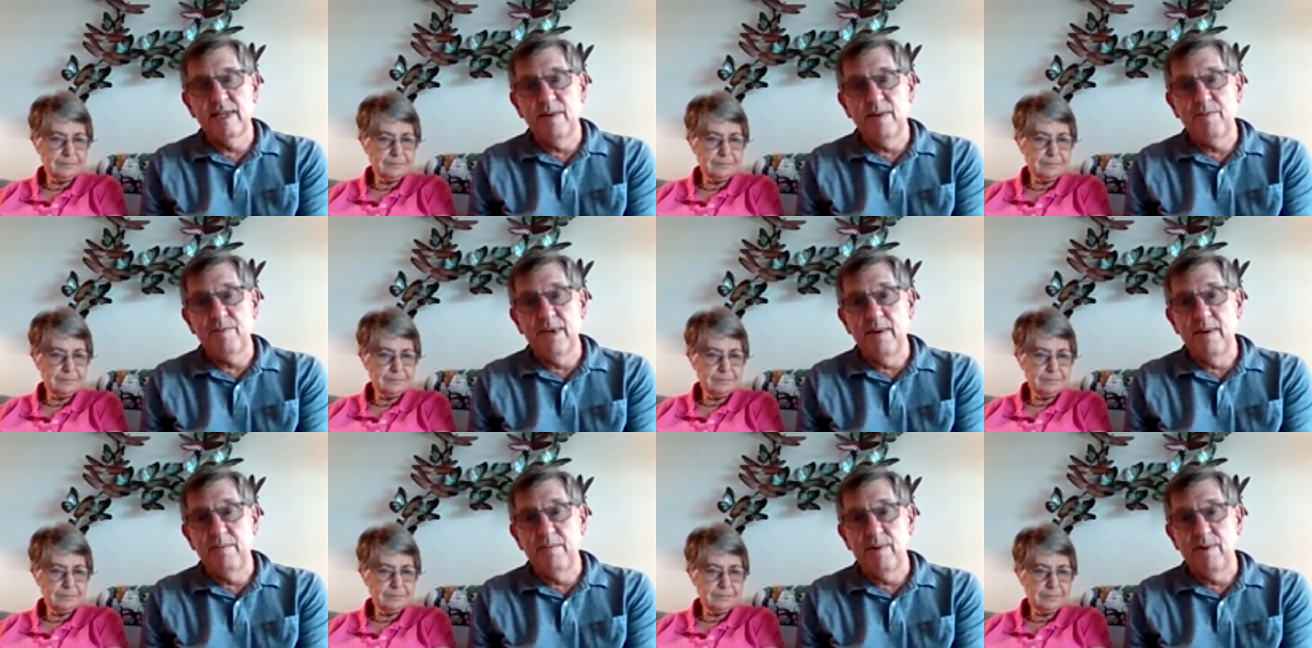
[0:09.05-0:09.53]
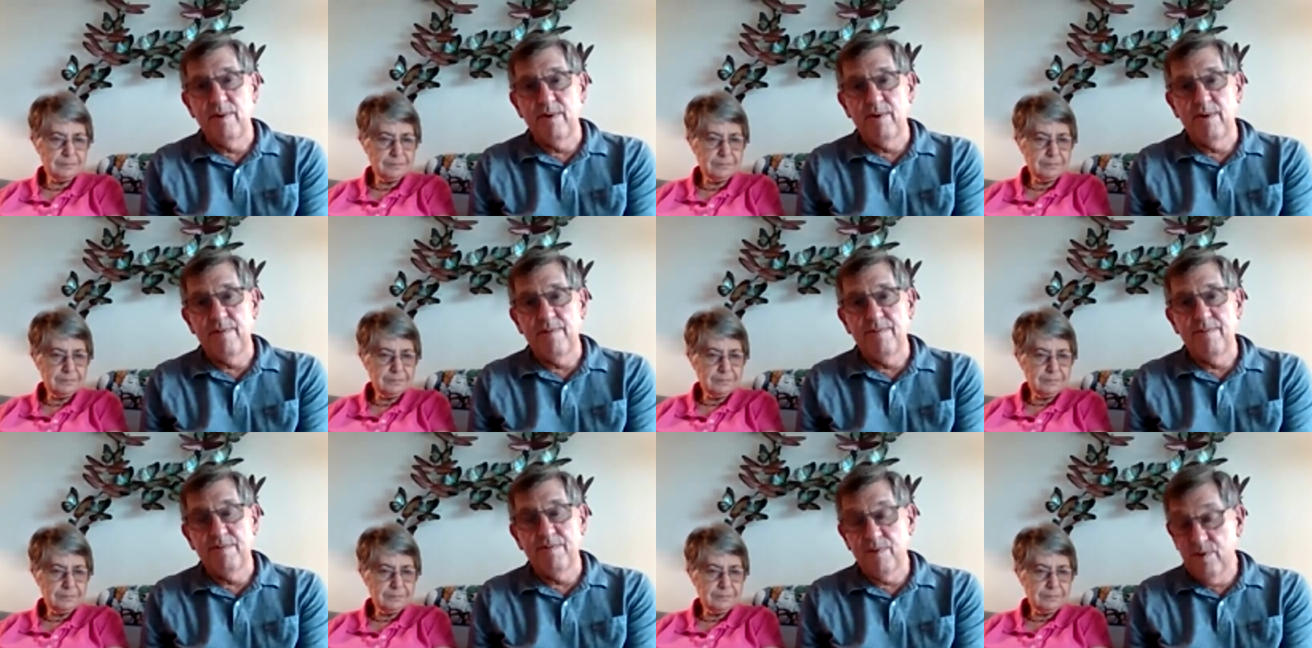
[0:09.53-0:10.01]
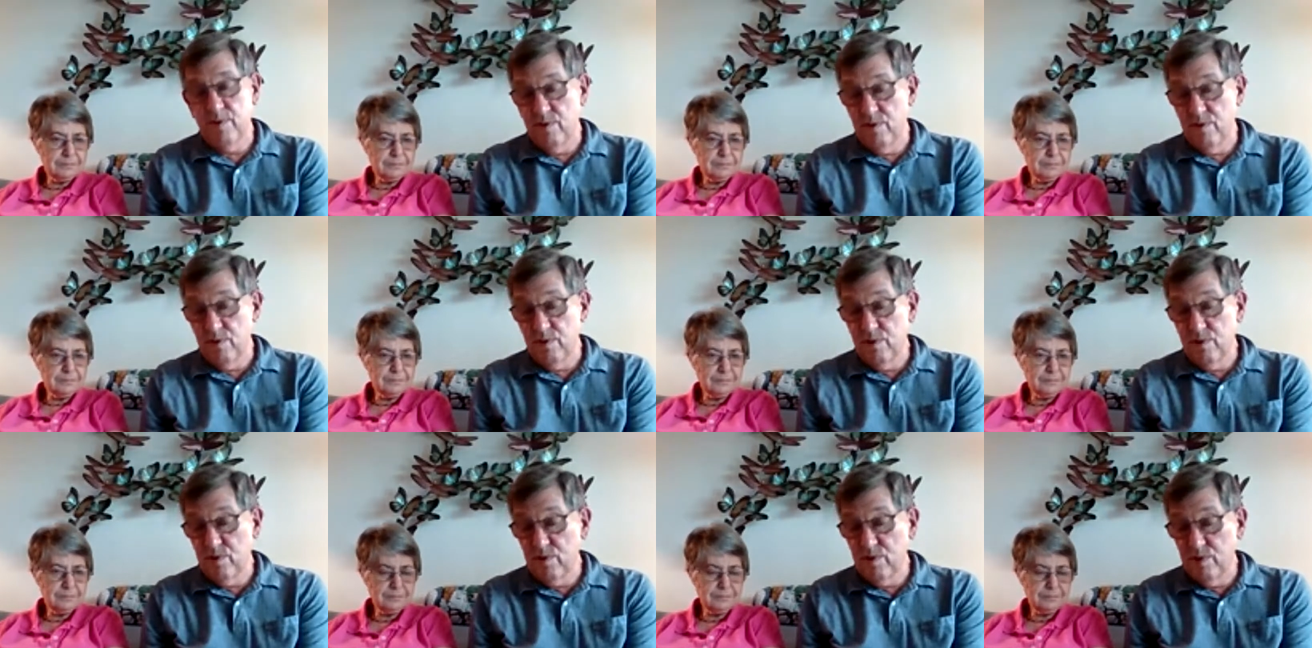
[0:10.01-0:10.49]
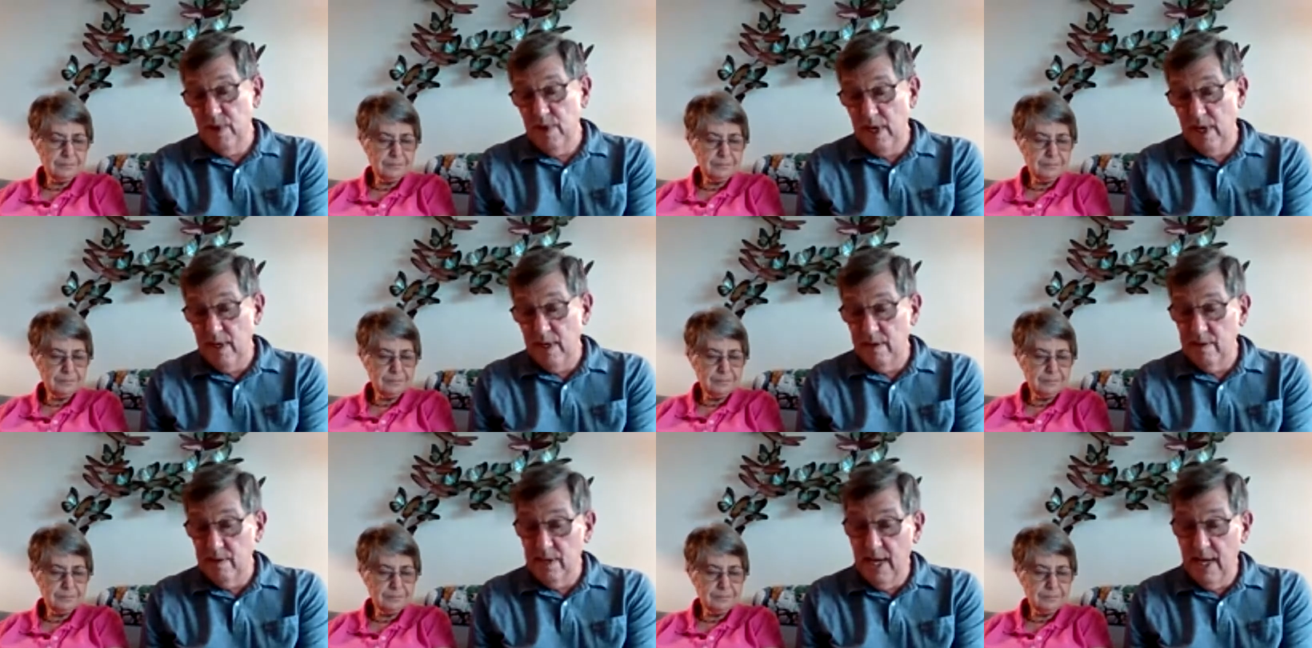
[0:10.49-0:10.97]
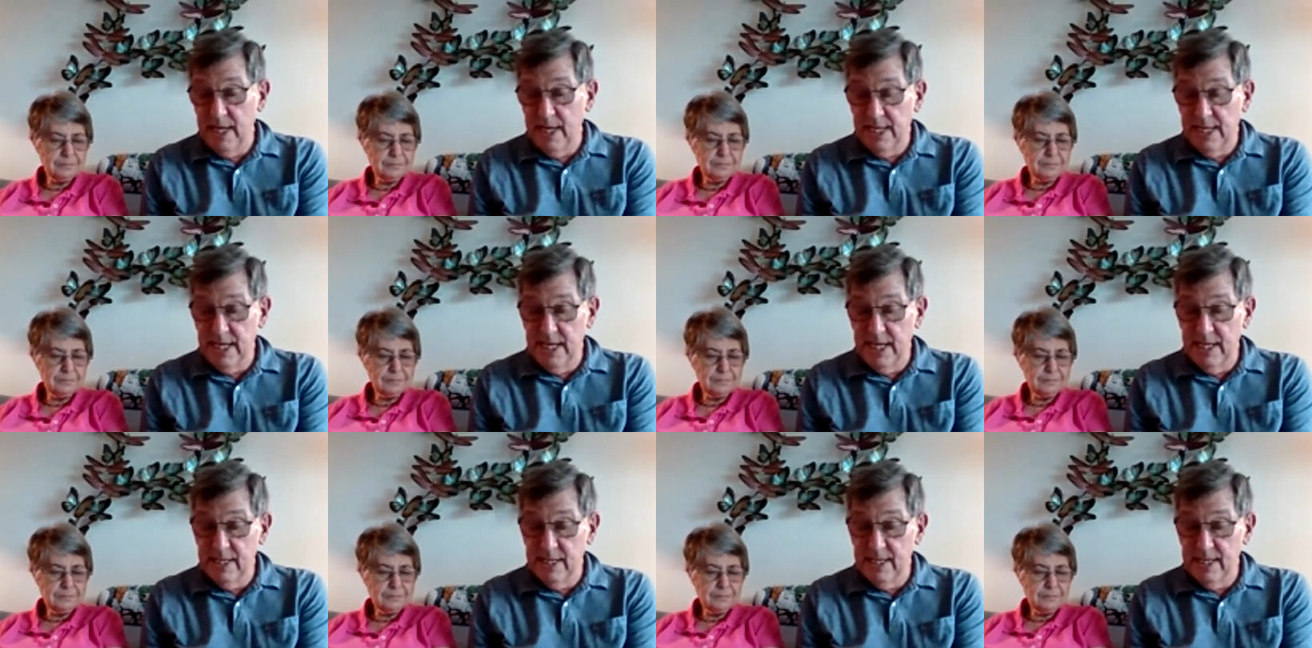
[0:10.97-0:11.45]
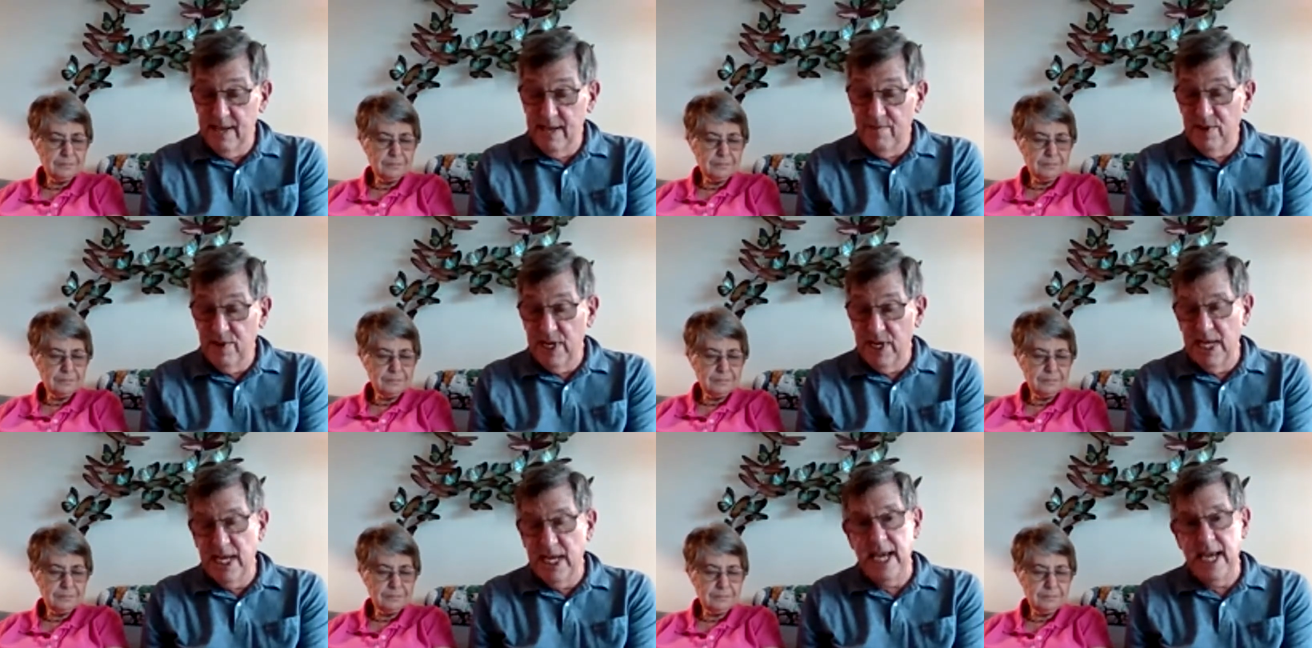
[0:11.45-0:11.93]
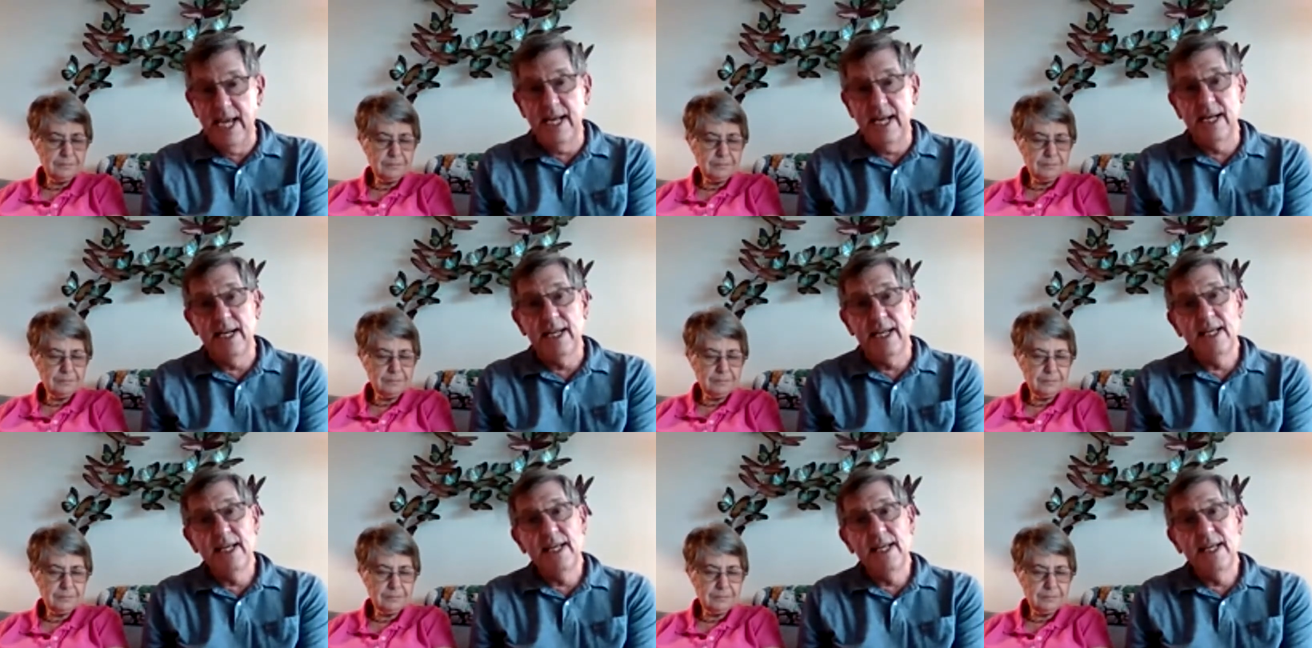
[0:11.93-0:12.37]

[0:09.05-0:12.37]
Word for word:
Speaker 1: September of 1978. Uh,